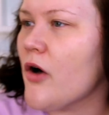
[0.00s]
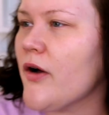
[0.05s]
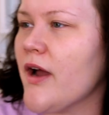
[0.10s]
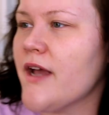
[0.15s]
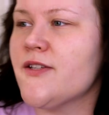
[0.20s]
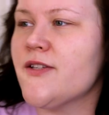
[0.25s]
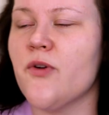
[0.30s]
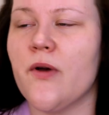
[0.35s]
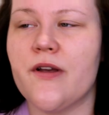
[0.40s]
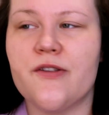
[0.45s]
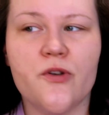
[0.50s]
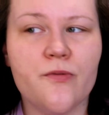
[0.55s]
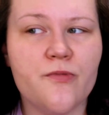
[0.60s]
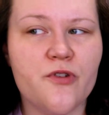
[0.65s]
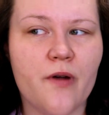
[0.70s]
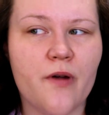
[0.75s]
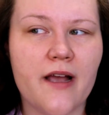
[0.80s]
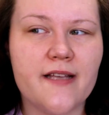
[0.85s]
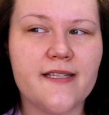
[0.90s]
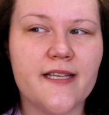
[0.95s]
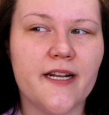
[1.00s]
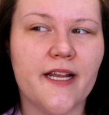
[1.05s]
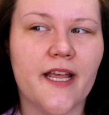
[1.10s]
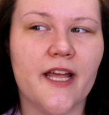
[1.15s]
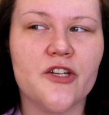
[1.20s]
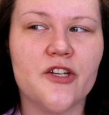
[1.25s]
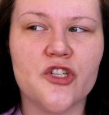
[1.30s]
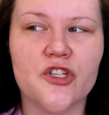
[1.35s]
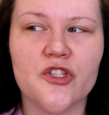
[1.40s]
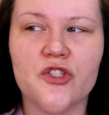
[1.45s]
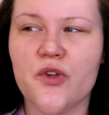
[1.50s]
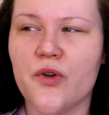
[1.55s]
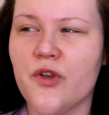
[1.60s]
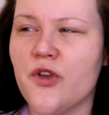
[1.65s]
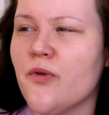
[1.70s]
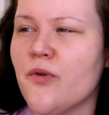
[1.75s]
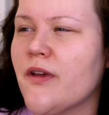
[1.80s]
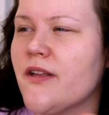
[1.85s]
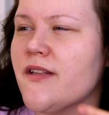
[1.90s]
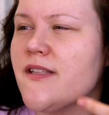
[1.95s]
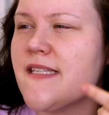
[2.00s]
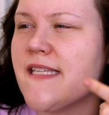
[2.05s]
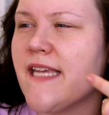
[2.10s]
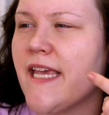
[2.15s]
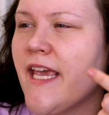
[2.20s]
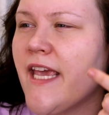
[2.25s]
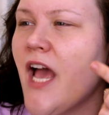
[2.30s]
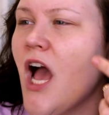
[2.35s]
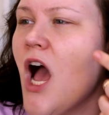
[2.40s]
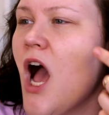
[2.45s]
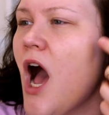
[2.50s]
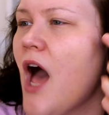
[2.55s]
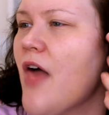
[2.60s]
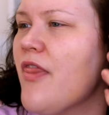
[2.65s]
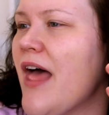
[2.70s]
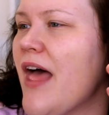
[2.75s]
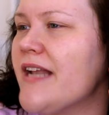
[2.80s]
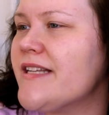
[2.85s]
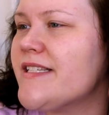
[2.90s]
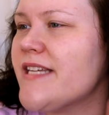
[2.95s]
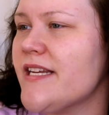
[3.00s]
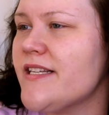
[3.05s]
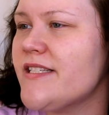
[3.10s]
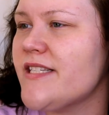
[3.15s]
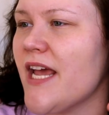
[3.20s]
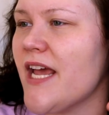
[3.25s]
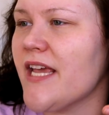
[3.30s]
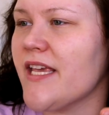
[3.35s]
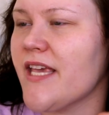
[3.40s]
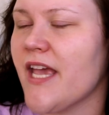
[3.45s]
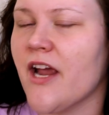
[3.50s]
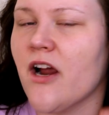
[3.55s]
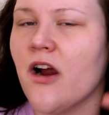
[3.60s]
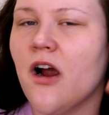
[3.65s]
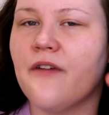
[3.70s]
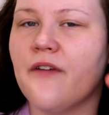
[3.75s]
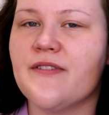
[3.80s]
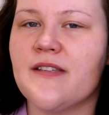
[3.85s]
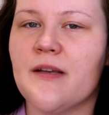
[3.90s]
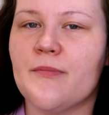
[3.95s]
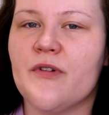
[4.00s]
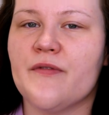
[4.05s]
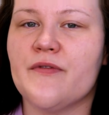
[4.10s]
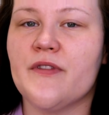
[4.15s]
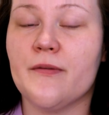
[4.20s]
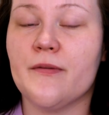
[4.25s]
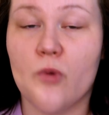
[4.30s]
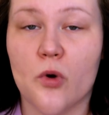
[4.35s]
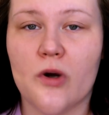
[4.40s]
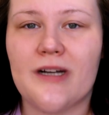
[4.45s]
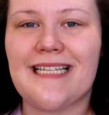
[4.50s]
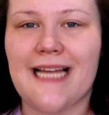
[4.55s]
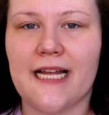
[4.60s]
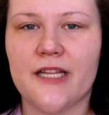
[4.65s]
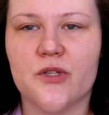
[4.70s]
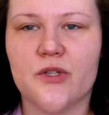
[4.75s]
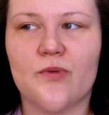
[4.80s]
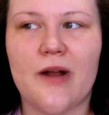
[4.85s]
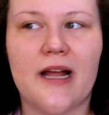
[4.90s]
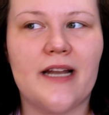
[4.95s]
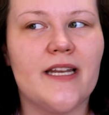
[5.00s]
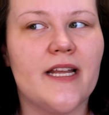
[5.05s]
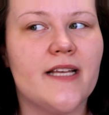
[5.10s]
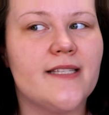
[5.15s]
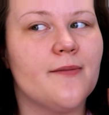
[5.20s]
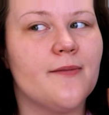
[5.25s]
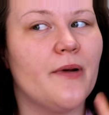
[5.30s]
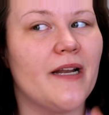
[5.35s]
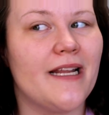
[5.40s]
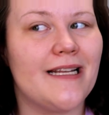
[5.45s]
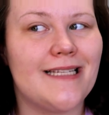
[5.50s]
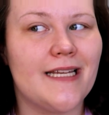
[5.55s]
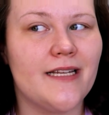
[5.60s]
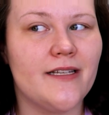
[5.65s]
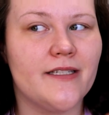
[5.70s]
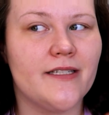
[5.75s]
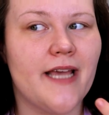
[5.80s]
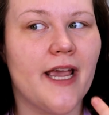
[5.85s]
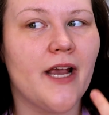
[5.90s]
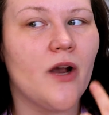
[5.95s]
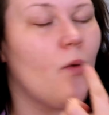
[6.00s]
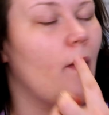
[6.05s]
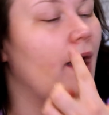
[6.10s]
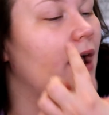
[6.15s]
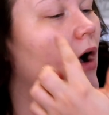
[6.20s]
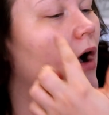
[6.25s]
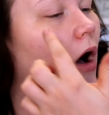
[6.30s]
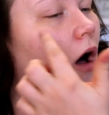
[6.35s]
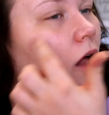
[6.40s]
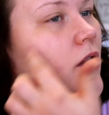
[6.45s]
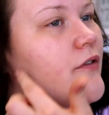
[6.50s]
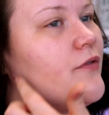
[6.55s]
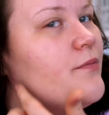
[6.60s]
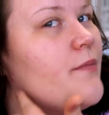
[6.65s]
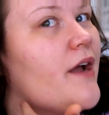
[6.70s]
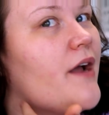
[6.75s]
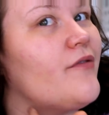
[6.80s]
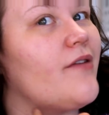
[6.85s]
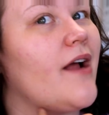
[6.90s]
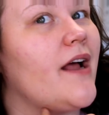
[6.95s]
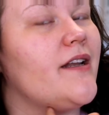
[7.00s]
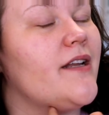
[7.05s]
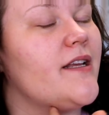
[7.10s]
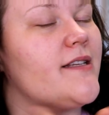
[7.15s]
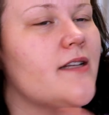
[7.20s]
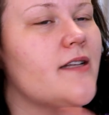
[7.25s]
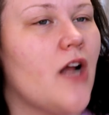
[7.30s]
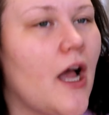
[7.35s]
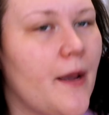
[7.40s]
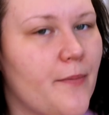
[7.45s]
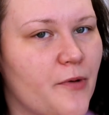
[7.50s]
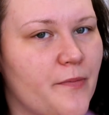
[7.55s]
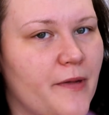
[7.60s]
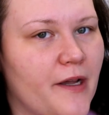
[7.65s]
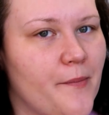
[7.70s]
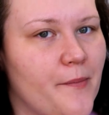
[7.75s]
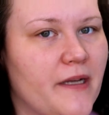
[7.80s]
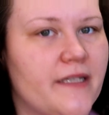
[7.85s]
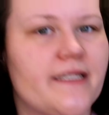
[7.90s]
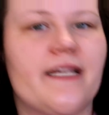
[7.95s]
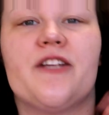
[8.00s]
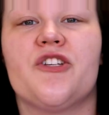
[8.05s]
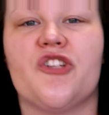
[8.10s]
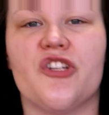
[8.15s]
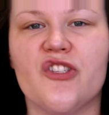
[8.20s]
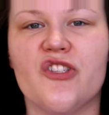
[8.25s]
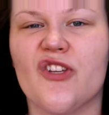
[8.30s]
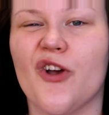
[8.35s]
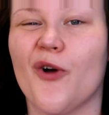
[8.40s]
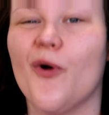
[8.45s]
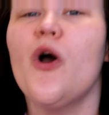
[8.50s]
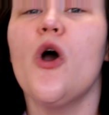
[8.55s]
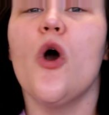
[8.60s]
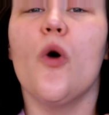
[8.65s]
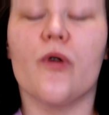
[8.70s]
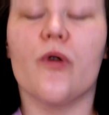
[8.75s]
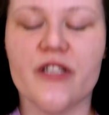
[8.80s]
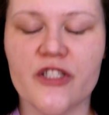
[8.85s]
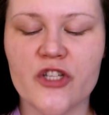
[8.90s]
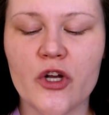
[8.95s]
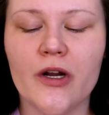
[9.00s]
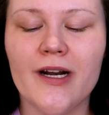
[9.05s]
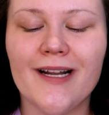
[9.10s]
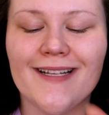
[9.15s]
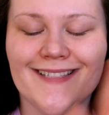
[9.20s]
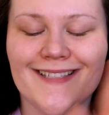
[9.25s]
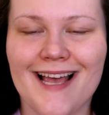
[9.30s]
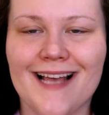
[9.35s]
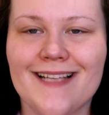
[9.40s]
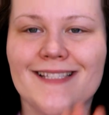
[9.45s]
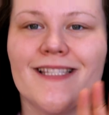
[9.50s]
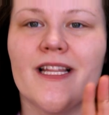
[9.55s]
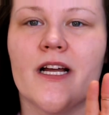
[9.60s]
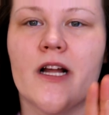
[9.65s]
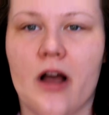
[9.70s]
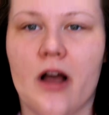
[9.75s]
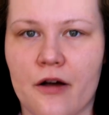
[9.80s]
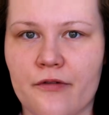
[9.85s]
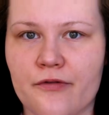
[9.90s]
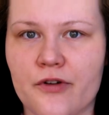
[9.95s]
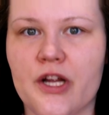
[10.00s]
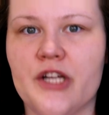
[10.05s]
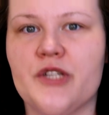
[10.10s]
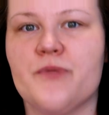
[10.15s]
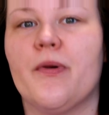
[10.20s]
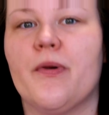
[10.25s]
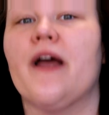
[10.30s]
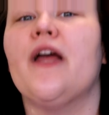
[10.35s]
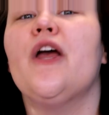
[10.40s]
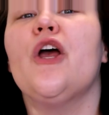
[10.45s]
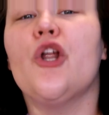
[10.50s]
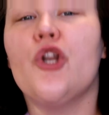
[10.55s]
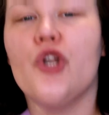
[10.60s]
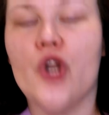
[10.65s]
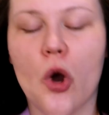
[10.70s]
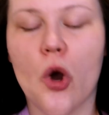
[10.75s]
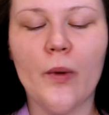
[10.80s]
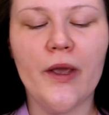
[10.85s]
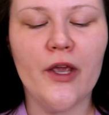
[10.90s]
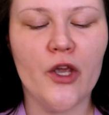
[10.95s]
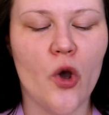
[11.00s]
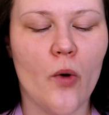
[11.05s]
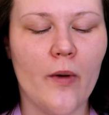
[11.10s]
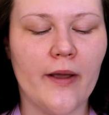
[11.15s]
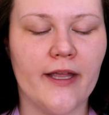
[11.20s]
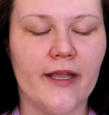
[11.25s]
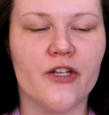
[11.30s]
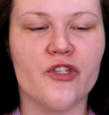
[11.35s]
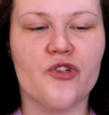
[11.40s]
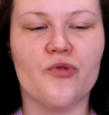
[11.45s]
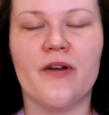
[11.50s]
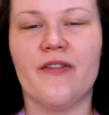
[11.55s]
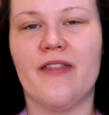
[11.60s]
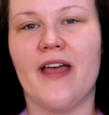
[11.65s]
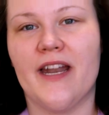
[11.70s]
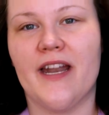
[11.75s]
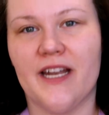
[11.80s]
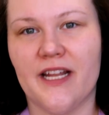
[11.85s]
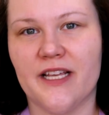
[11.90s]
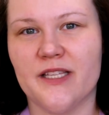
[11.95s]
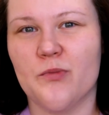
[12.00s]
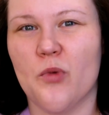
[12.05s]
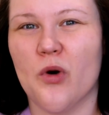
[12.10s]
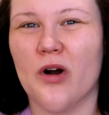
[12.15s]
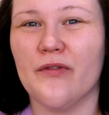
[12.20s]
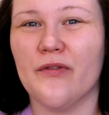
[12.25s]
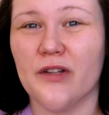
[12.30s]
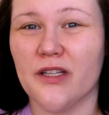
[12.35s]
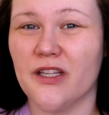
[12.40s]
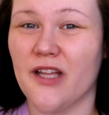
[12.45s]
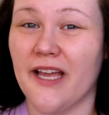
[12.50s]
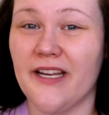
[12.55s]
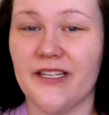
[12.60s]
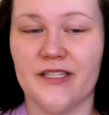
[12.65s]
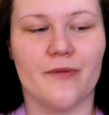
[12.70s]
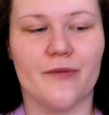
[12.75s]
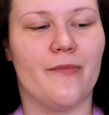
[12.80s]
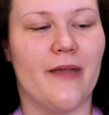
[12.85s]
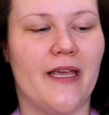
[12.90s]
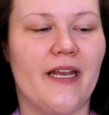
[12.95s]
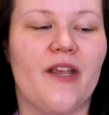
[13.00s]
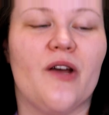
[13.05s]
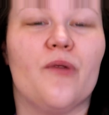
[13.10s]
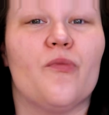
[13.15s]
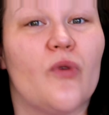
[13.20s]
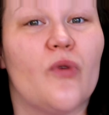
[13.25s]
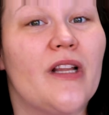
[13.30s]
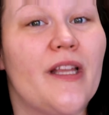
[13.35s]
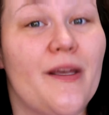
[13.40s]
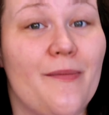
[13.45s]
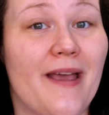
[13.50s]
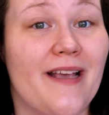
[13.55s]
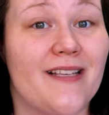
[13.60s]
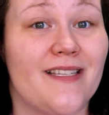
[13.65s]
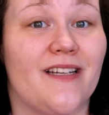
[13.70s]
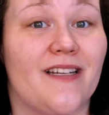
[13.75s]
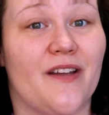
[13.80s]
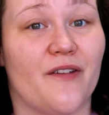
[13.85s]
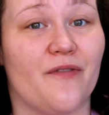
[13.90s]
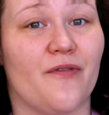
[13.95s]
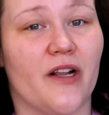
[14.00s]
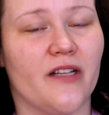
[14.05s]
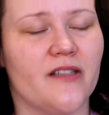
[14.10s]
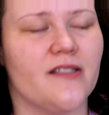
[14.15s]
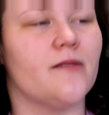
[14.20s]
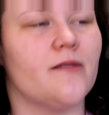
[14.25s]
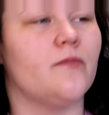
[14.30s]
Okay, so I zoomed you guys in again just so you can see that did take care of some of the more dense redness, but it didn't take away all of my redness and hyperpigmentation. So we're still gonna test the coverage, but knowing going into it that it is more of a light to medium really makes a difference.